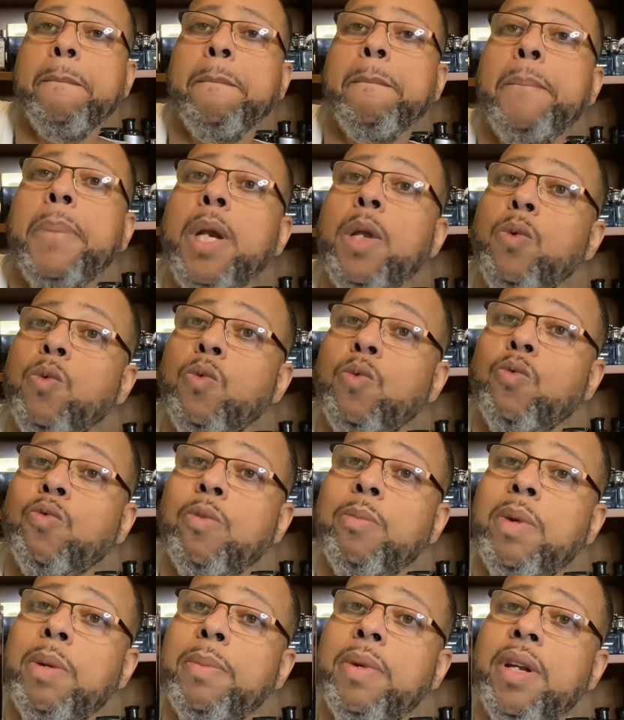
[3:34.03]
Blue.
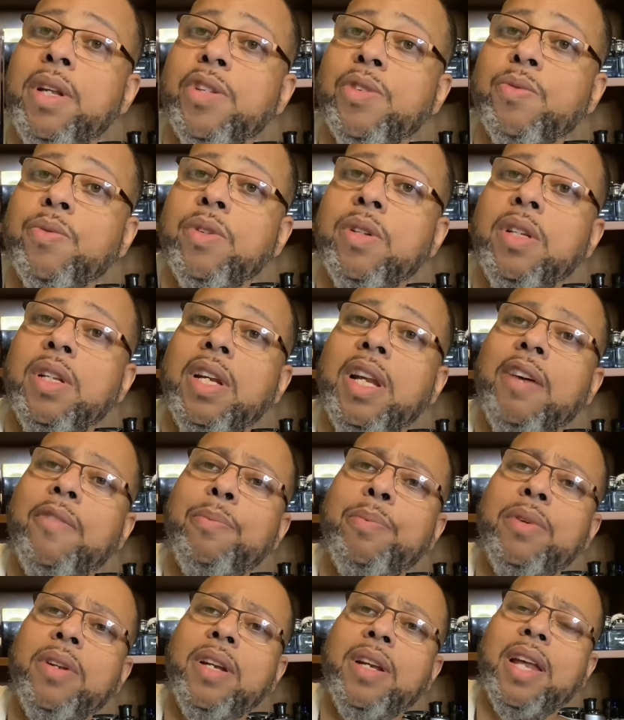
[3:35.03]
Remember this one? And I
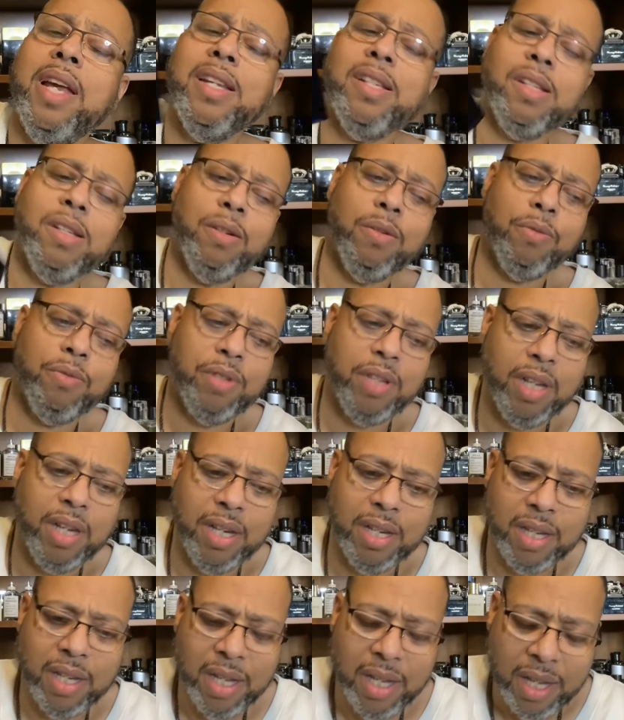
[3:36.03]
put a nice little
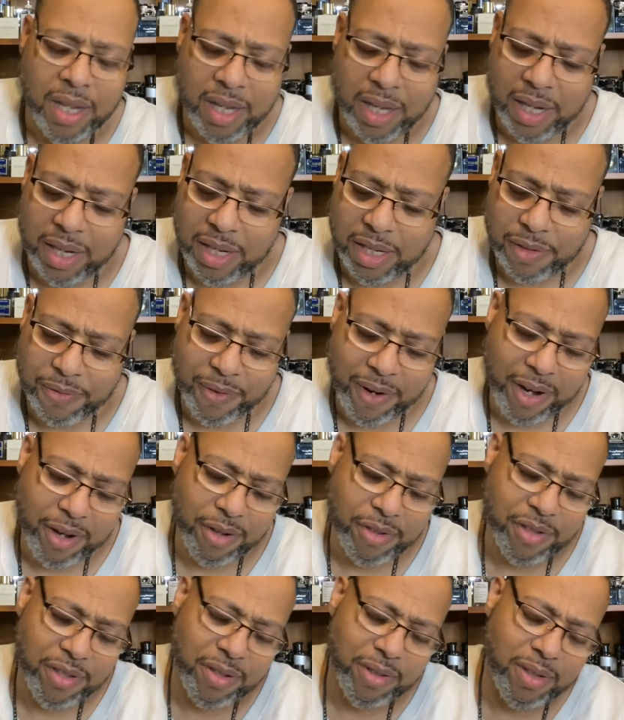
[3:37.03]
dent in this
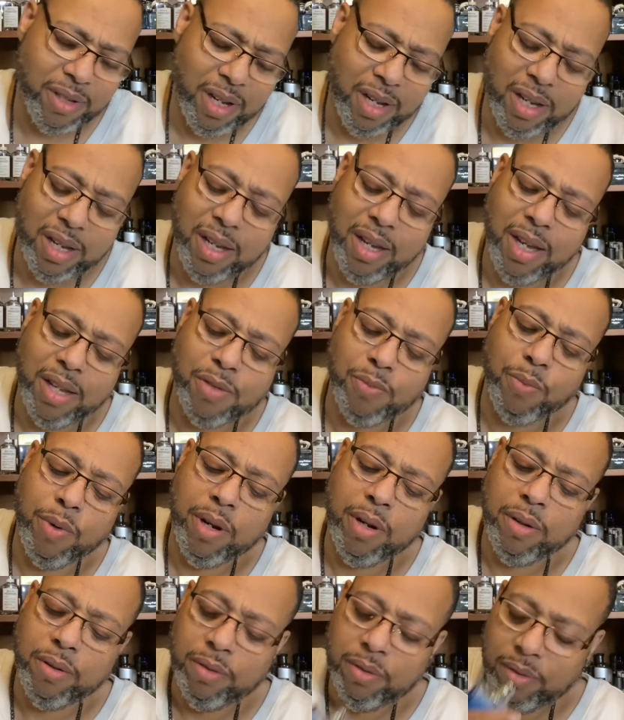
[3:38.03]
fragrance as
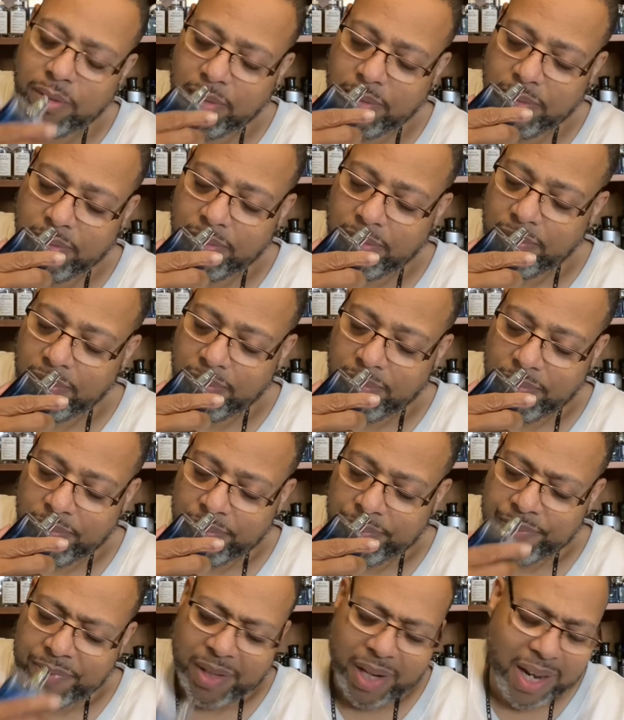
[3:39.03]
well.
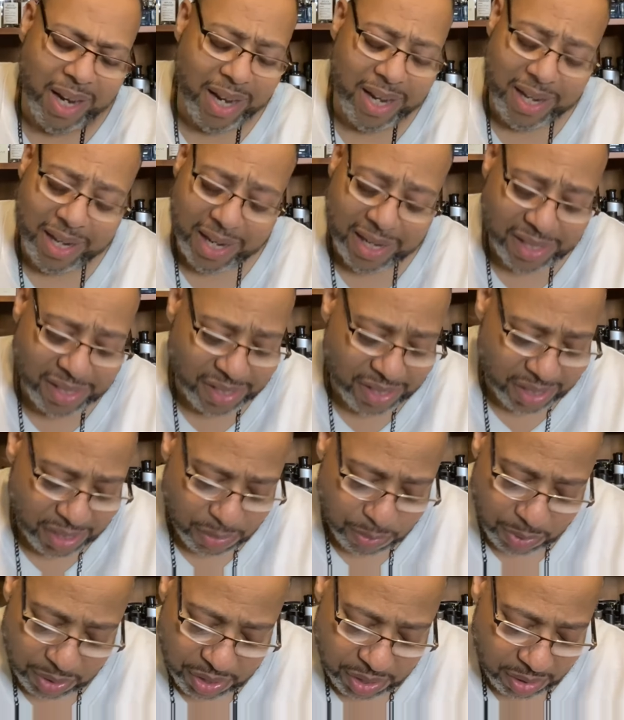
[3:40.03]
And it's
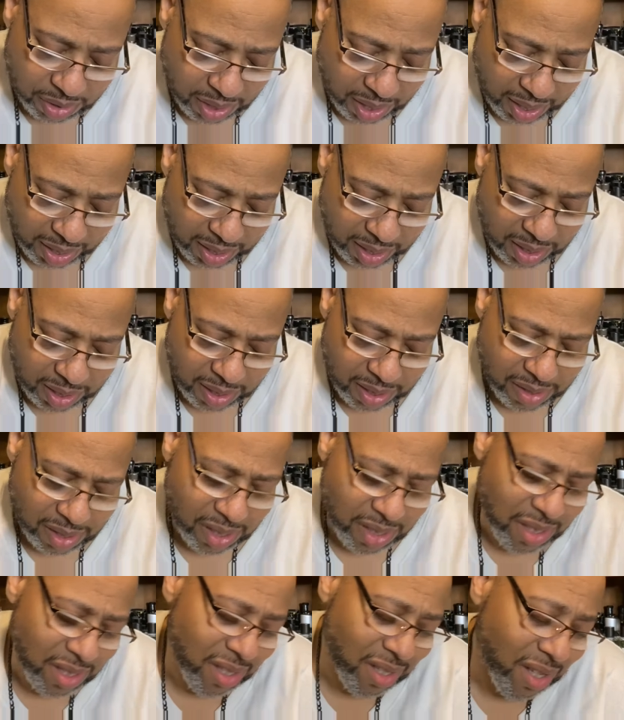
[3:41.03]
just what you think it is.
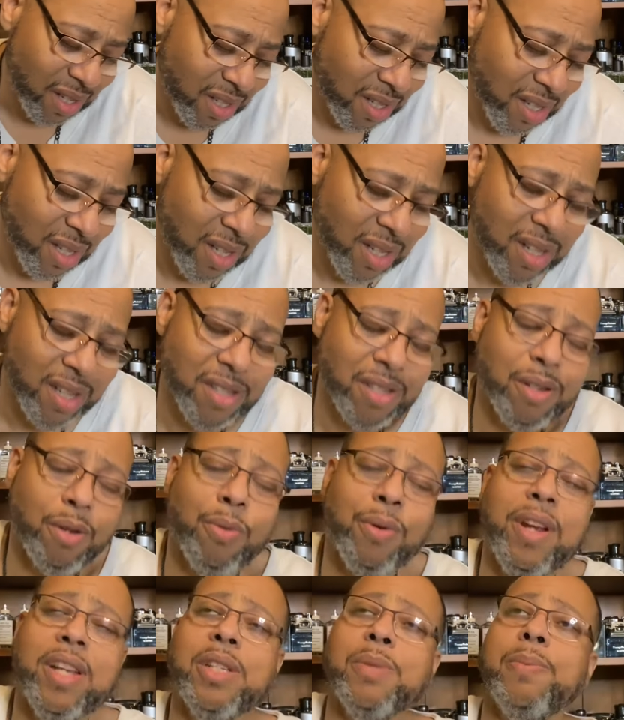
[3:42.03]
It's good, it's
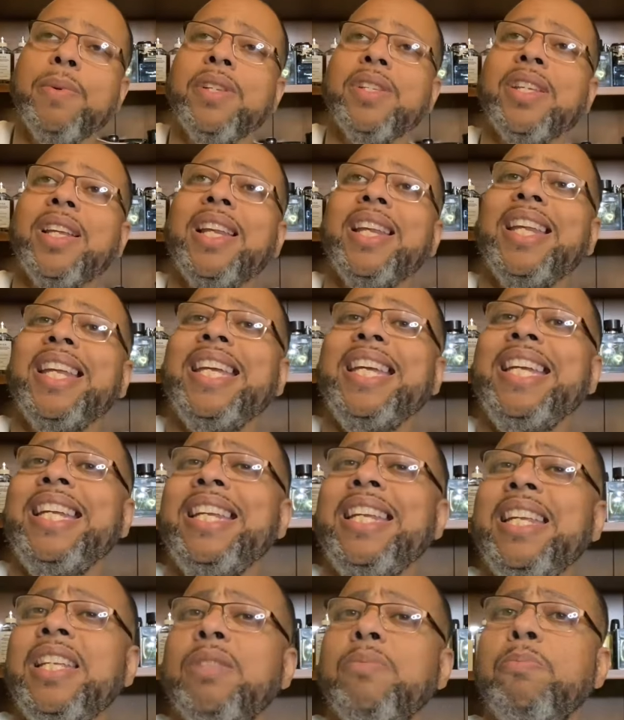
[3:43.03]
crisp, it's
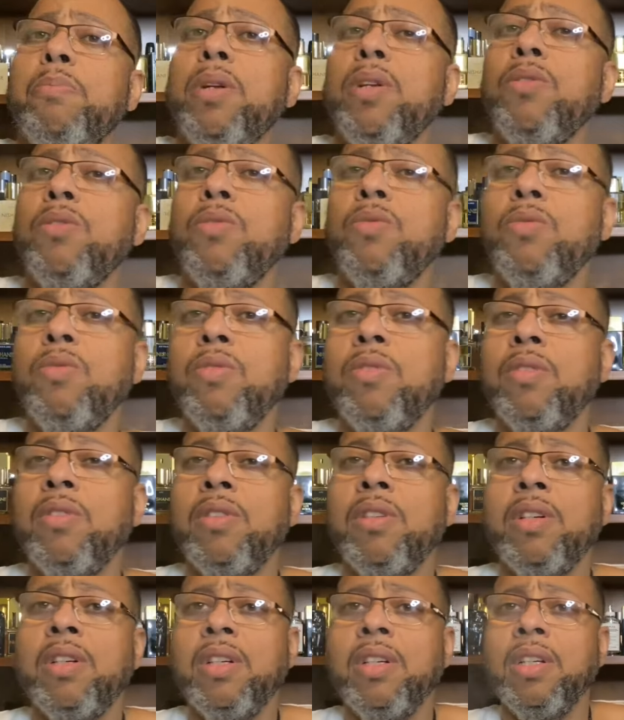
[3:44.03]
clean, it's blue,
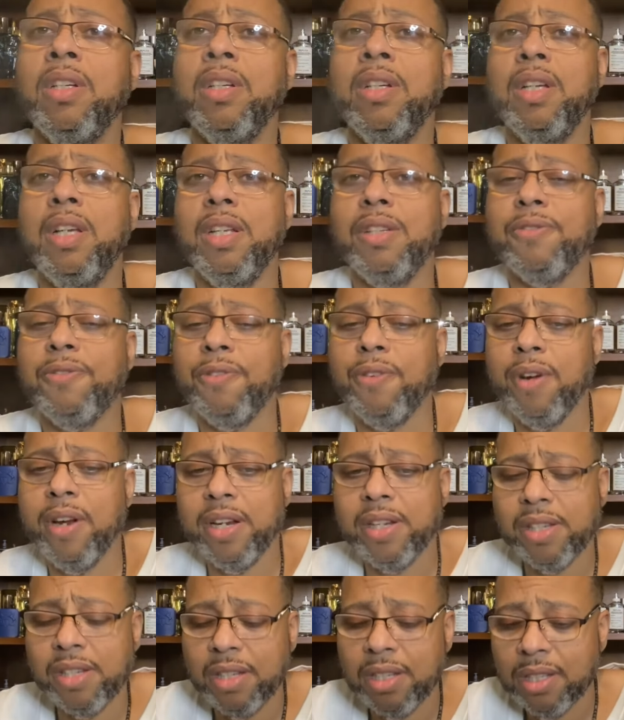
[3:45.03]
it's
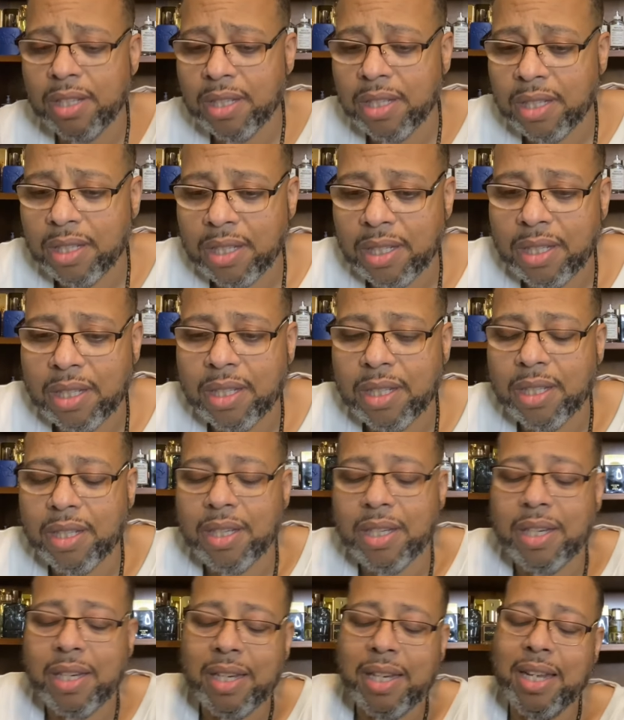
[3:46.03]
fresh.
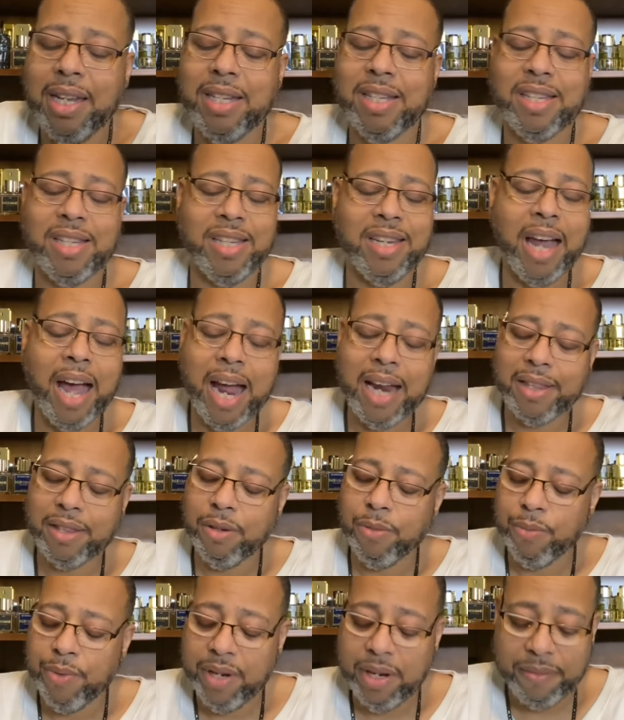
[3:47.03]
It's not
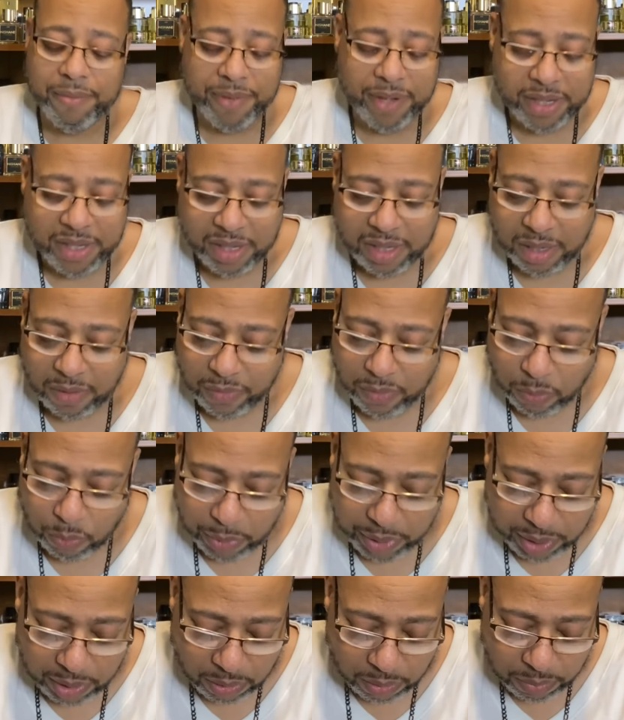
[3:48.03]
the reinvention of the
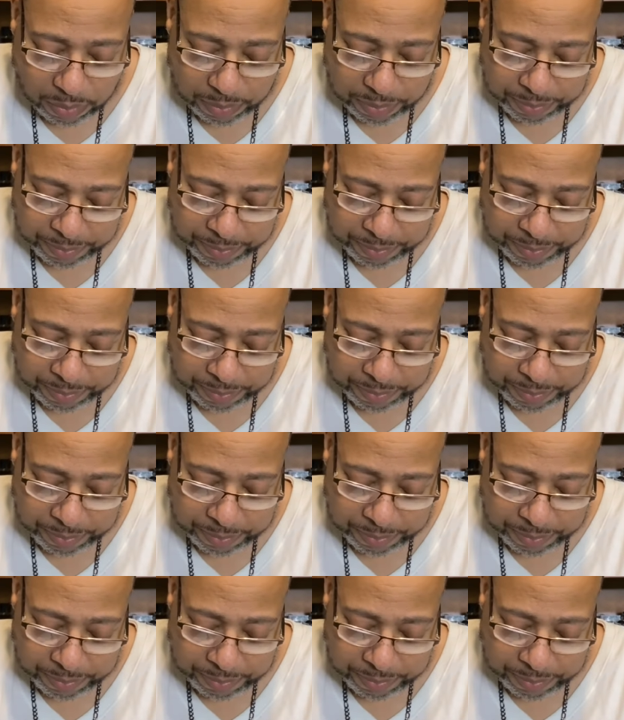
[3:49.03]
wheel.